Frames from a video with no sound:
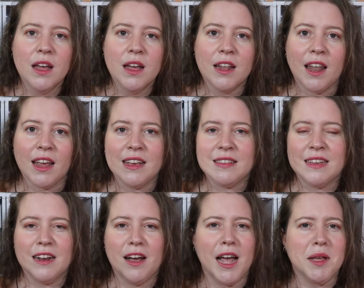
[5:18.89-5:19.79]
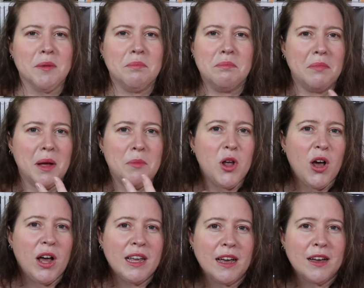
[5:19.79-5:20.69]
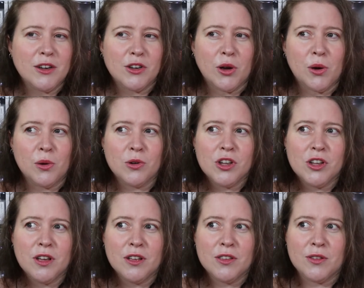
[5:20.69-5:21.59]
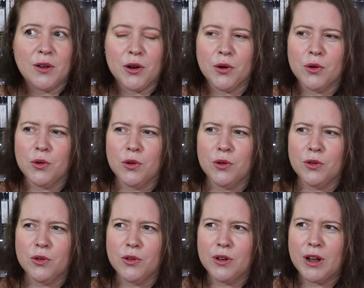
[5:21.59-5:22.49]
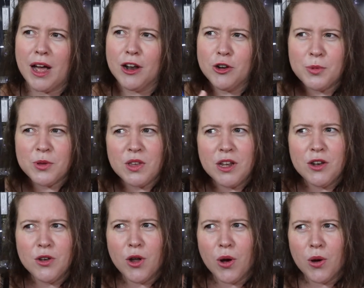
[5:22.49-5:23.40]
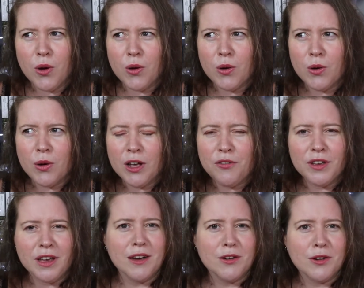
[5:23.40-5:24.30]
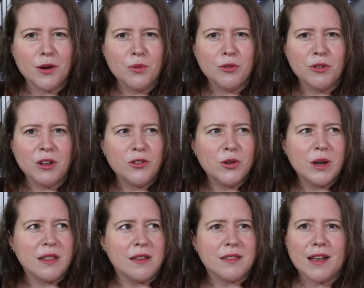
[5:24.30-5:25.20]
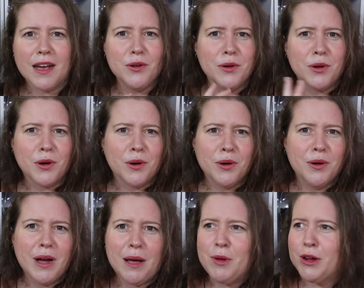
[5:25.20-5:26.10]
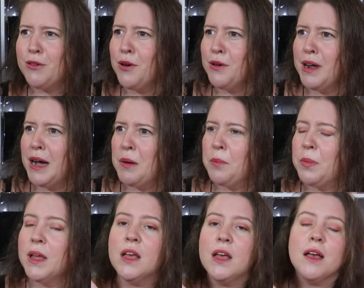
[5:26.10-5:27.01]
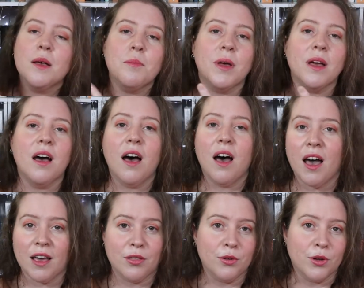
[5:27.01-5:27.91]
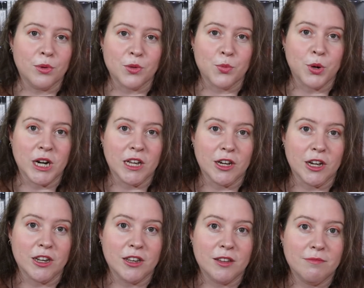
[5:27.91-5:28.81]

Like I said, I'm not a young adult, so I don't 100% know if a young adult would enjoy this. I don't know, I'm a grown-up, but I thought it was pretty good.